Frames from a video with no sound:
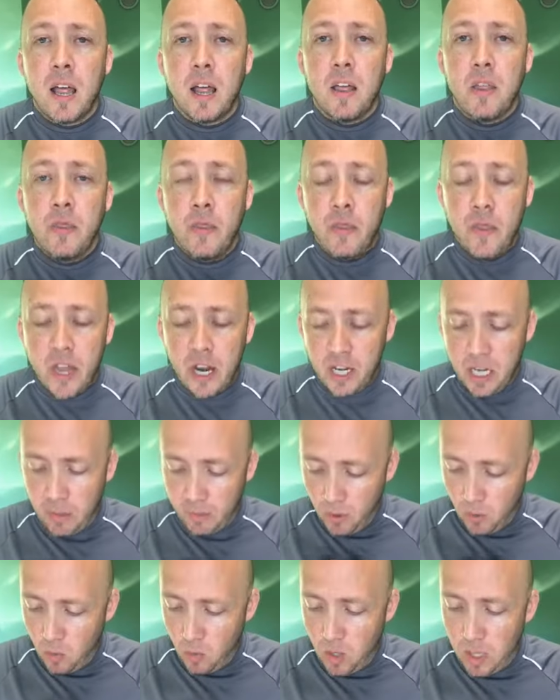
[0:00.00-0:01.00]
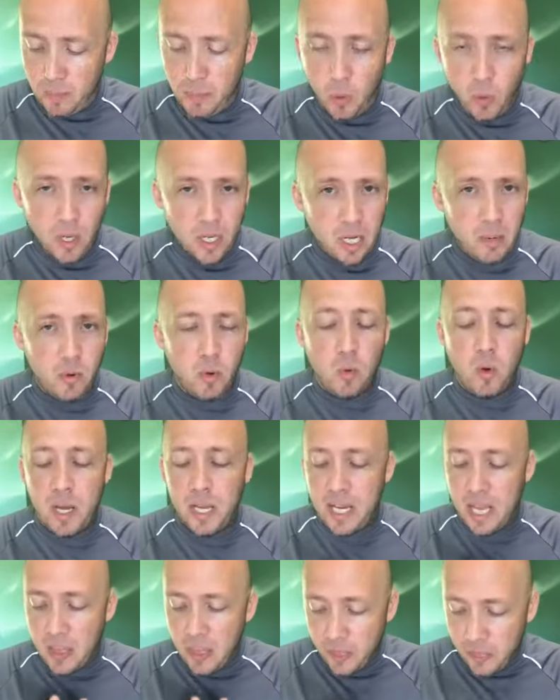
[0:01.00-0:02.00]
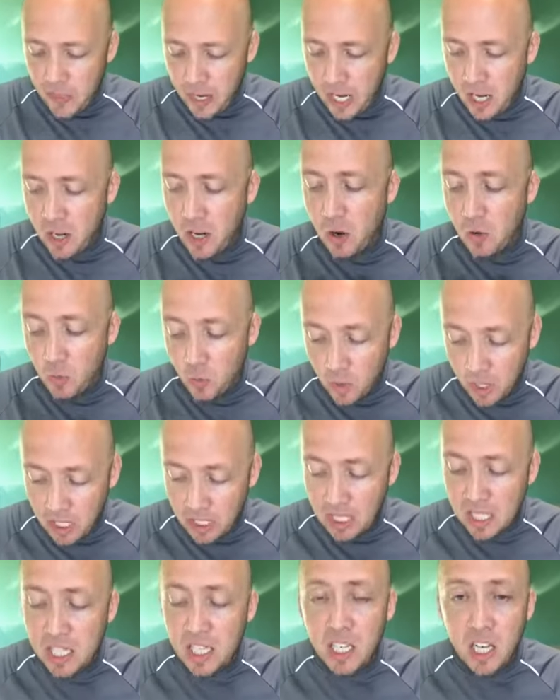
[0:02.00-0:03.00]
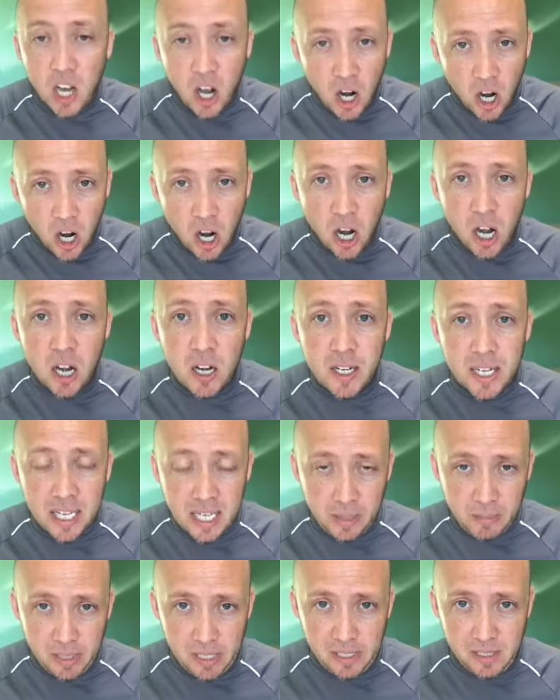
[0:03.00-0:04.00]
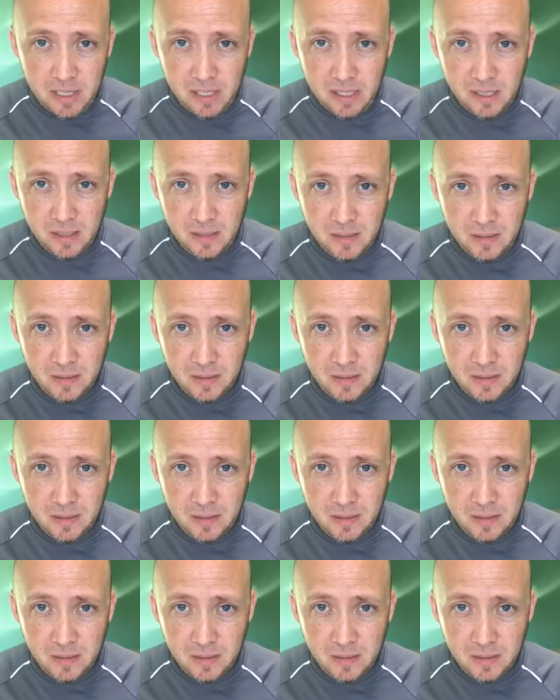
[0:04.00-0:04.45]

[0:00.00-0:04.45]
That number one, point number one, there really are demons.